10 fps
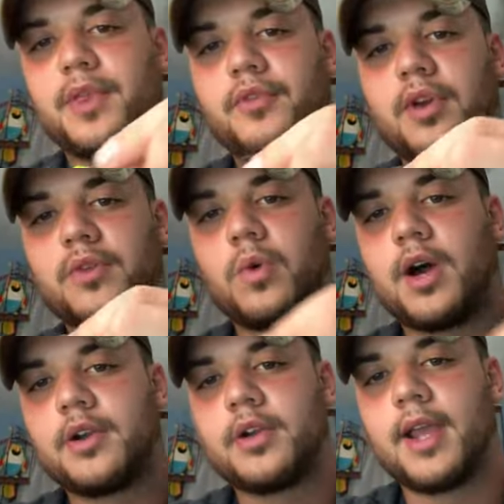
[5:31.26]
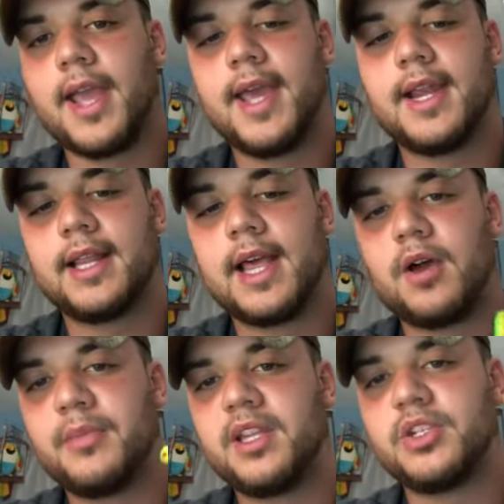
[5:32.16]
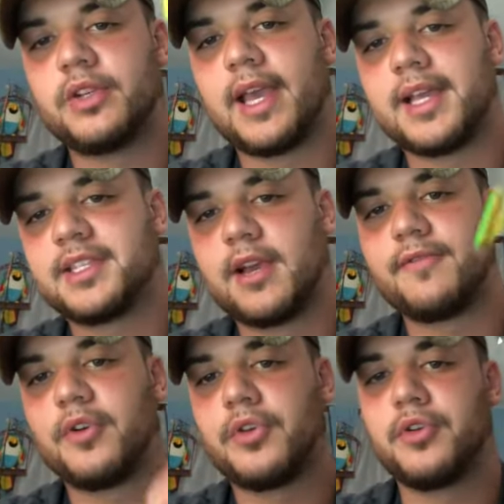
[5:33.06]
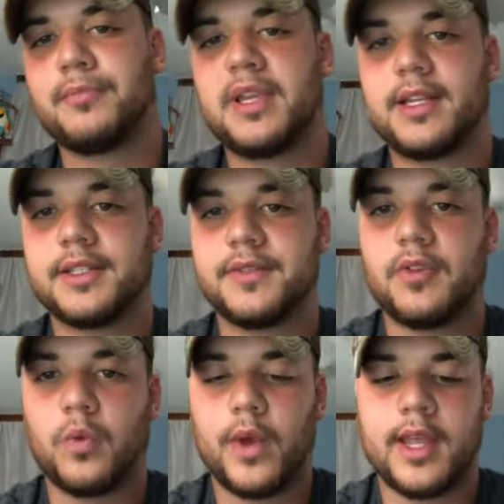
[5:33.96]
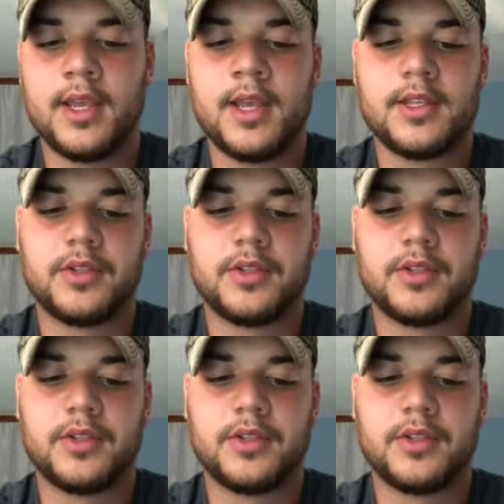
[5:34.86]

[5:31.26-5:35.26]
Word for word: throughout the water and allow me to cast out further because of the weight.